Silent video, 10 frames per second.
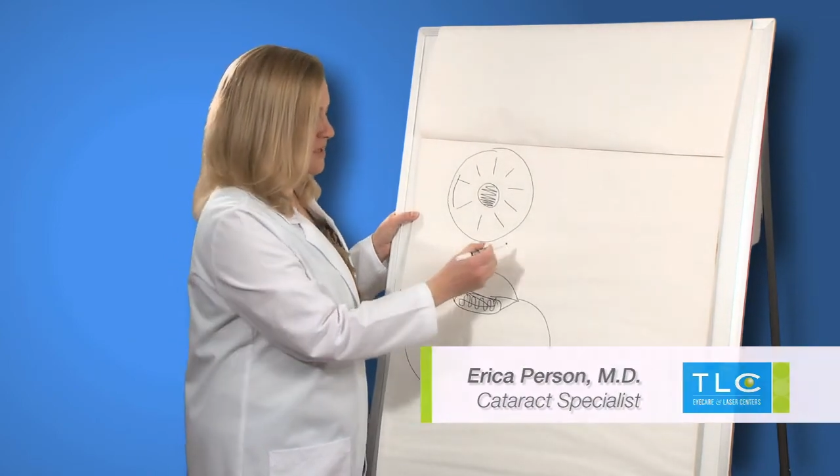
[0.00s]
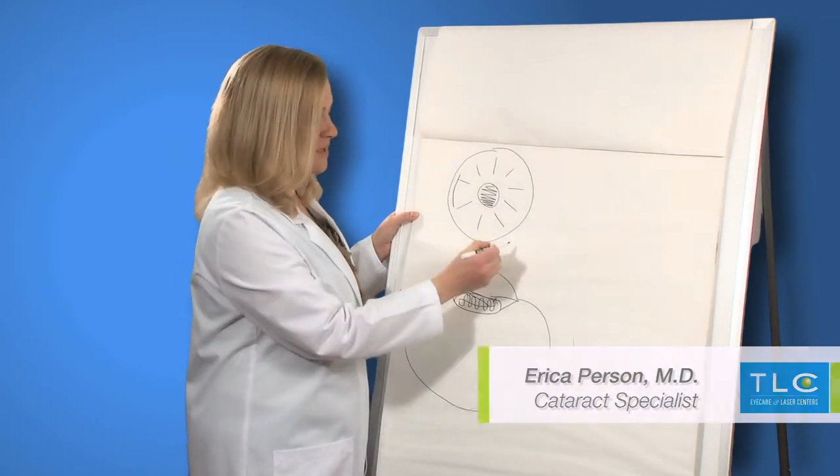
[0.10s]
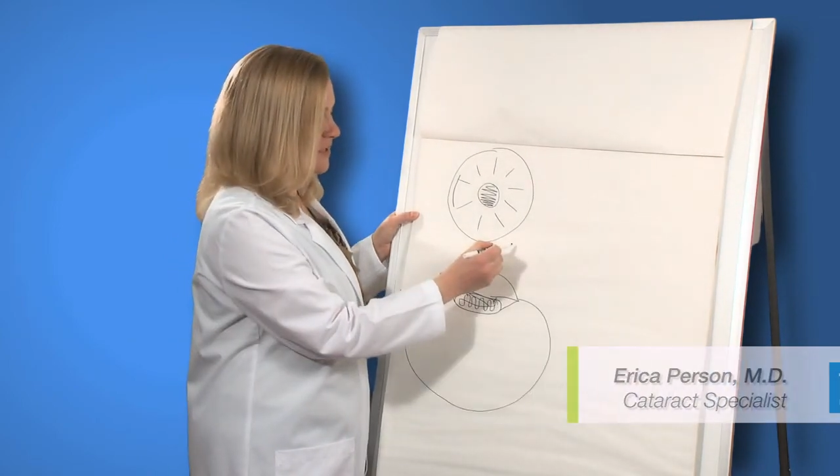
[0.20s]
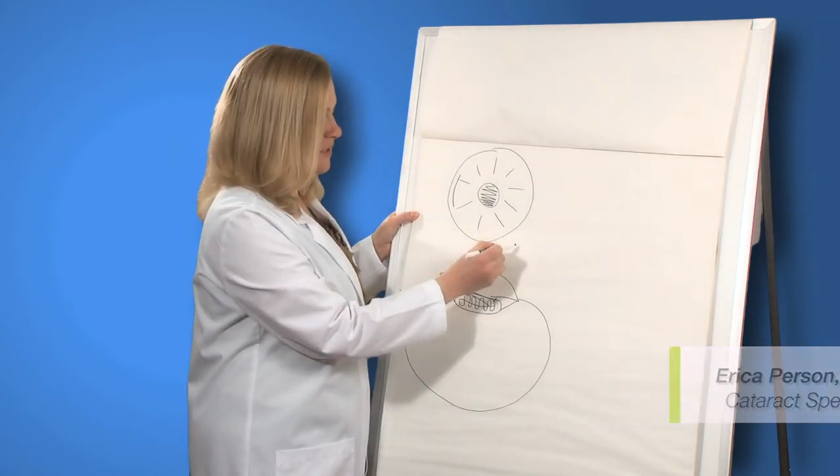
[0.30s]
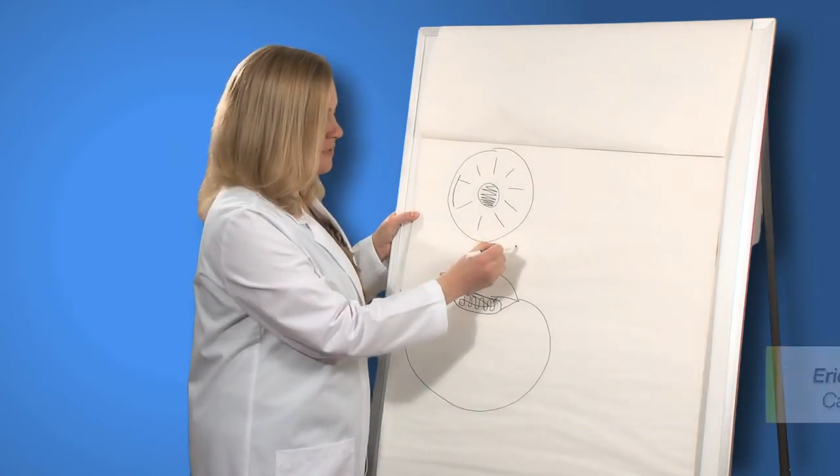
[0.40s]
a
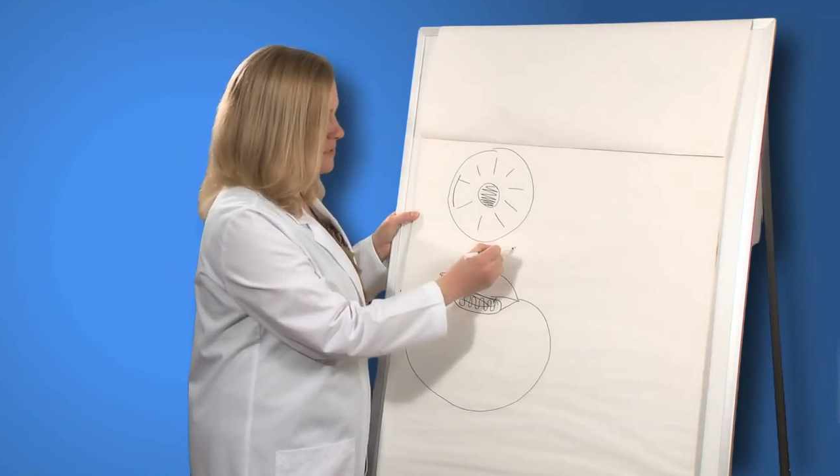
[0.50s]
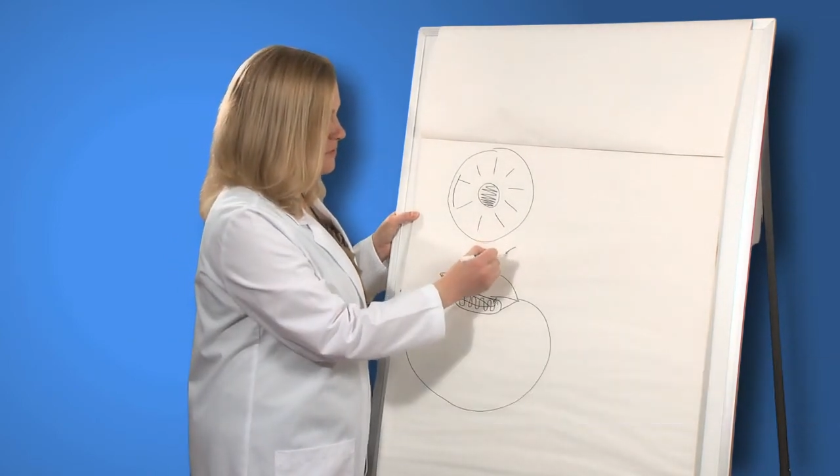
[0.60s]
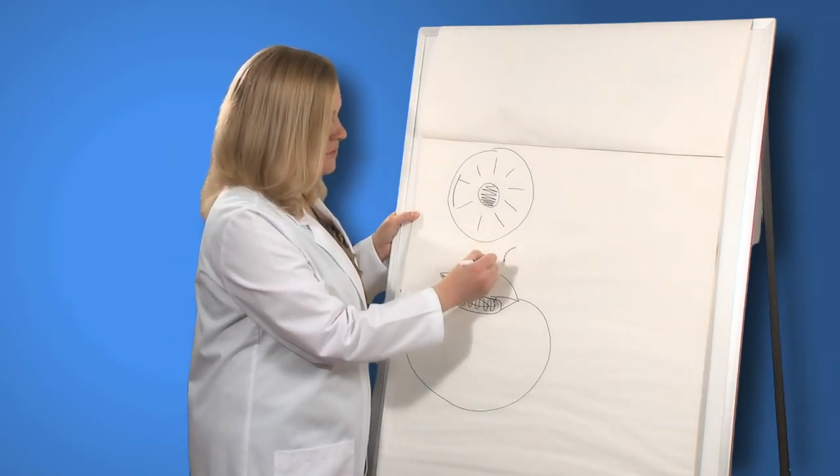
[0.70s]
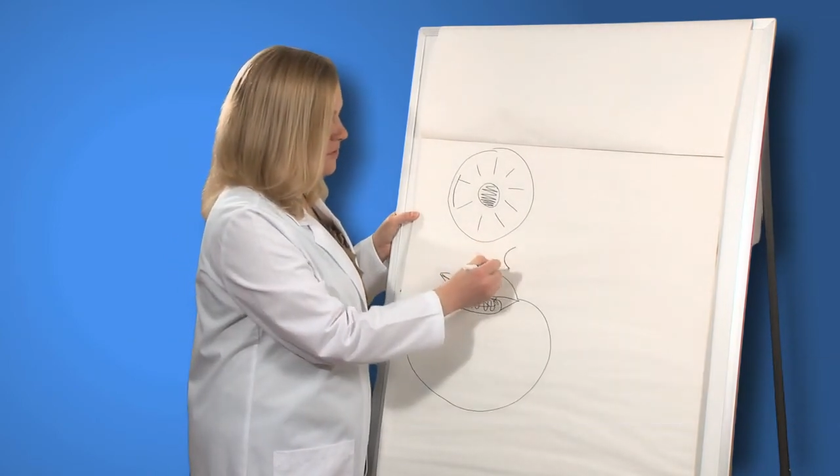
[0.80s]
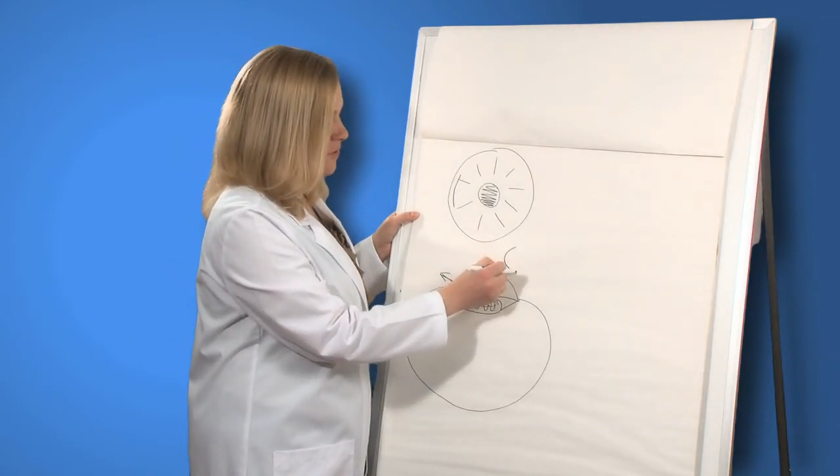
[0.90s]
clear
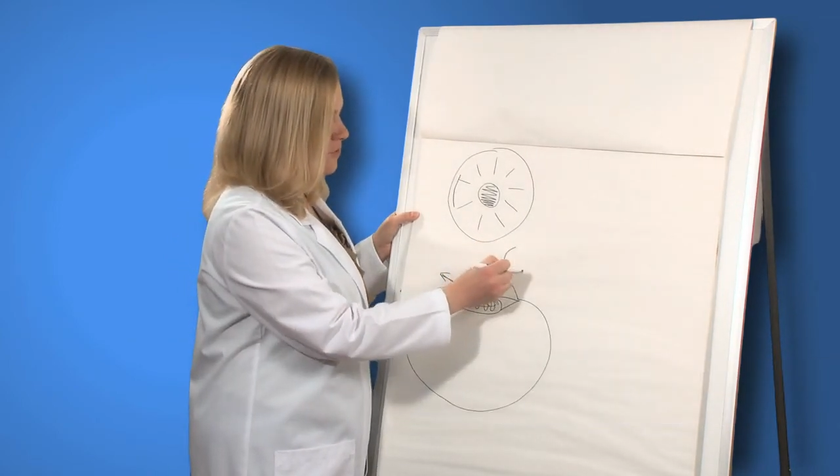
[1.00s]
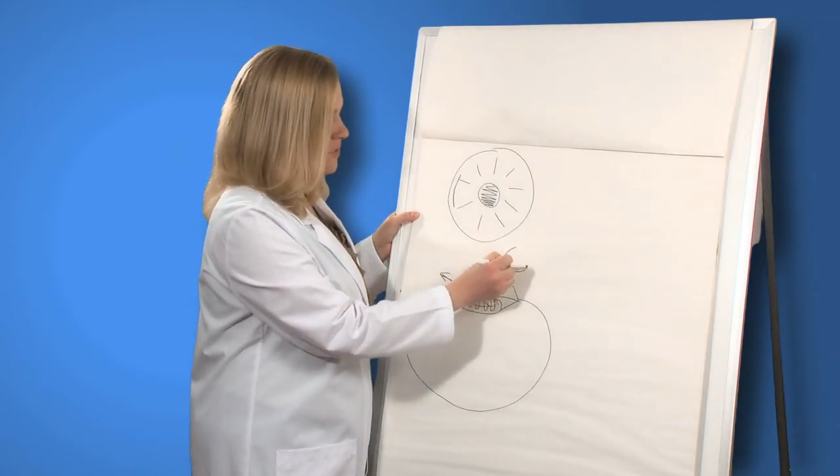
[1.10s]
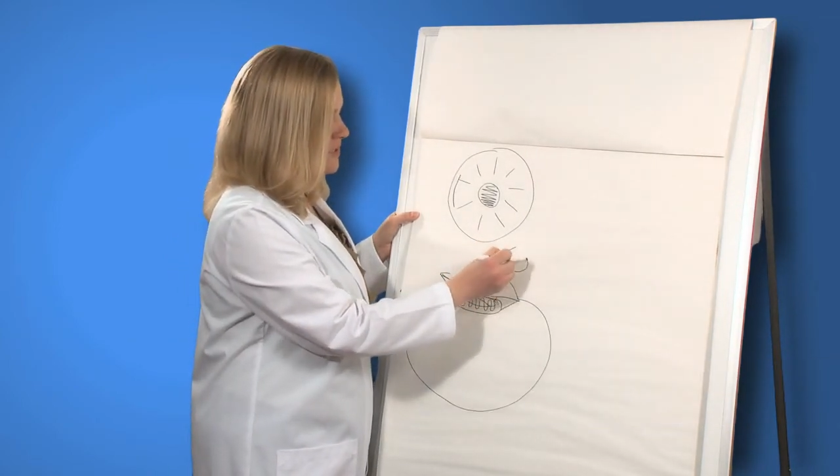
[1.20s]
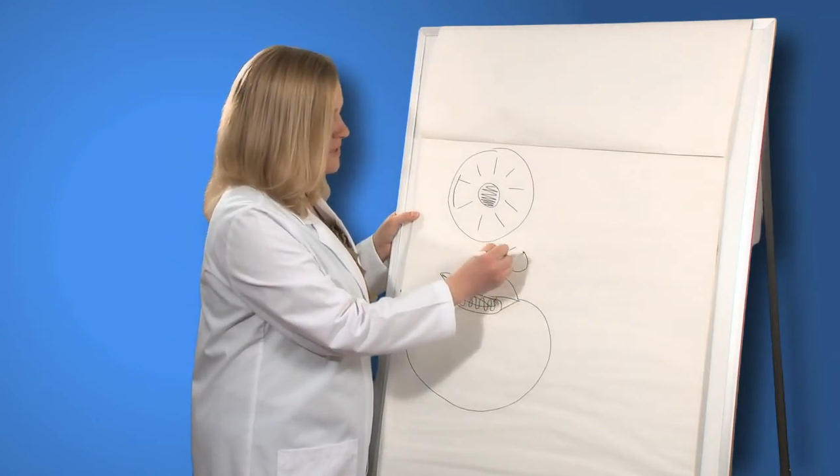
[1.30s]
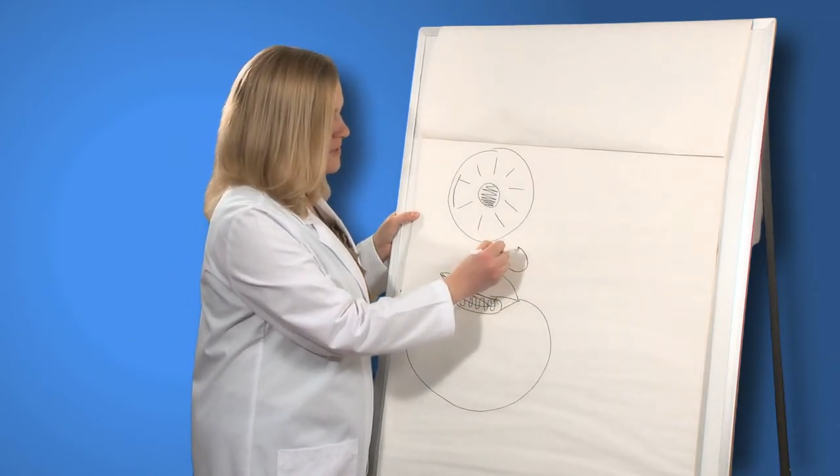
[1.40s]

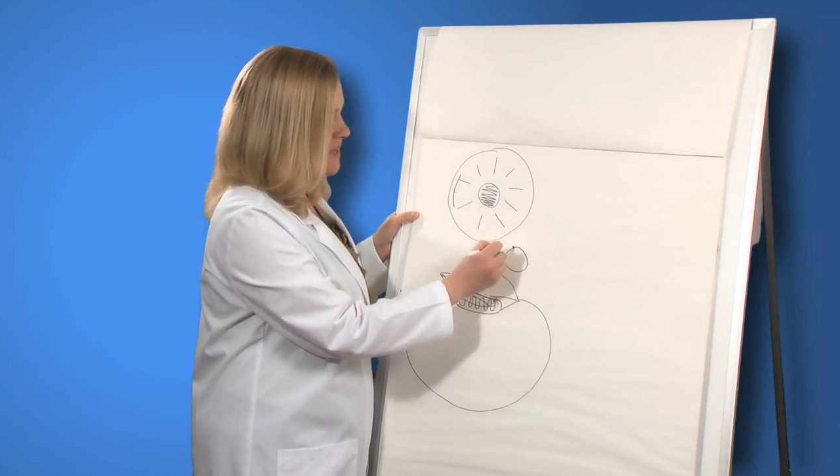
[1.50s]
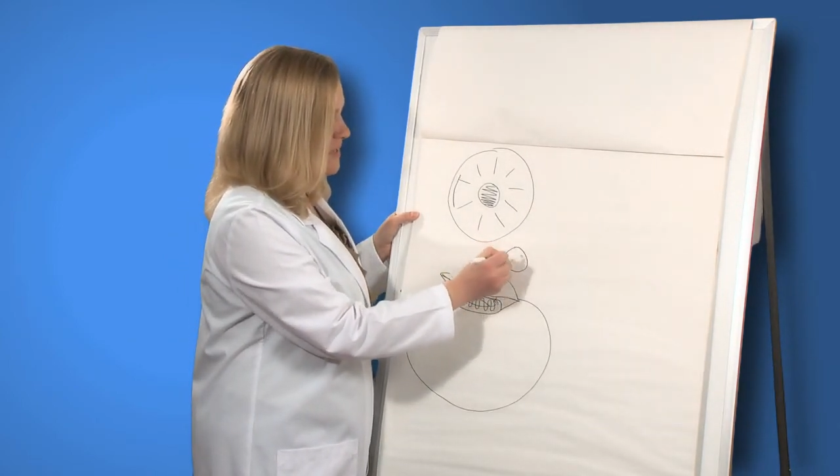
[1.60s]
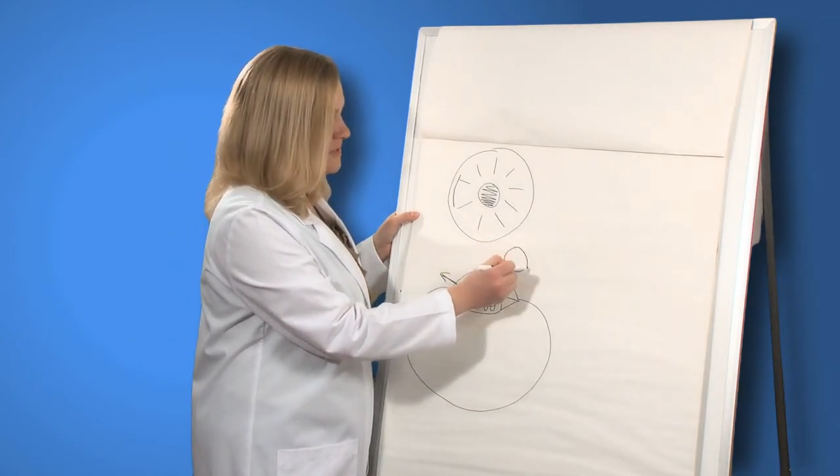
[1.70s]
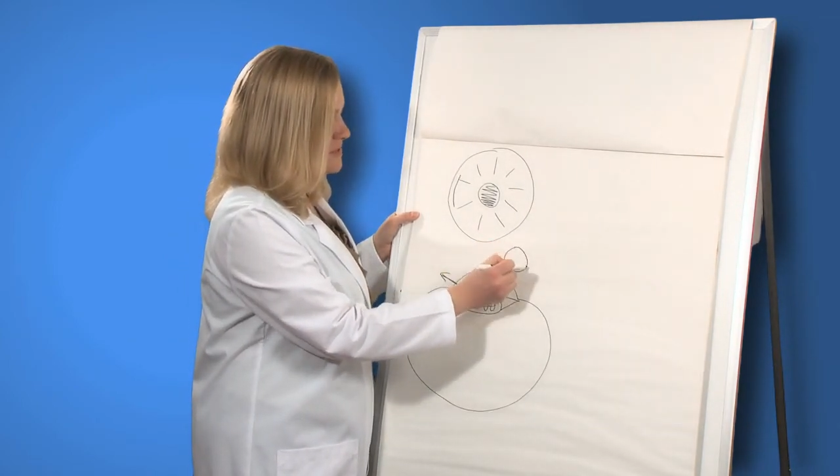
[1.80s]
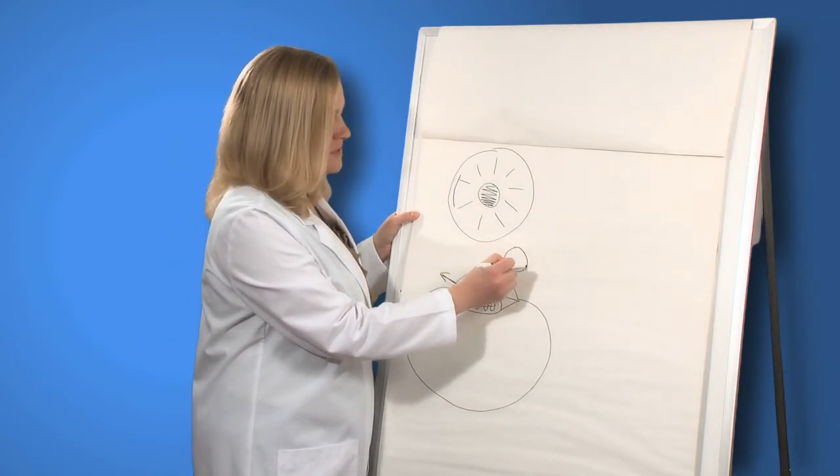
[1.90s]
acrylic
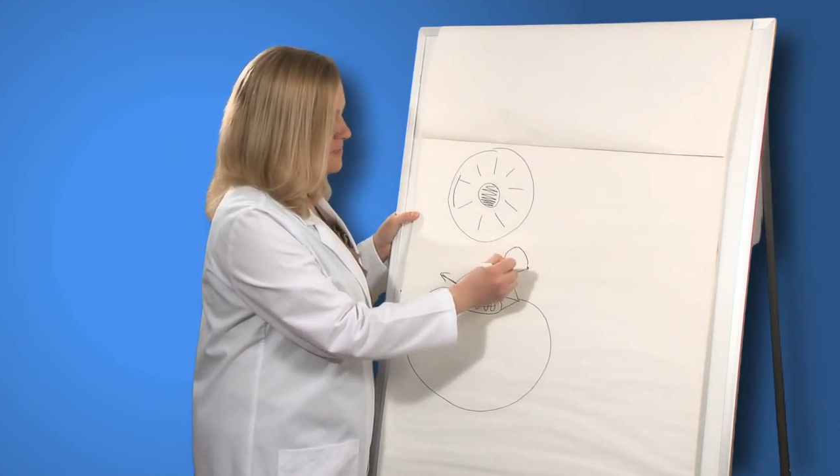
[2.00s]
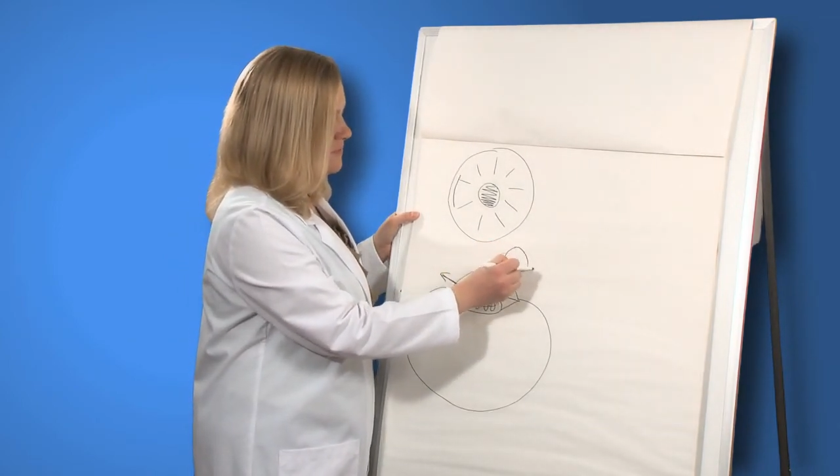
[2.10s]
lens,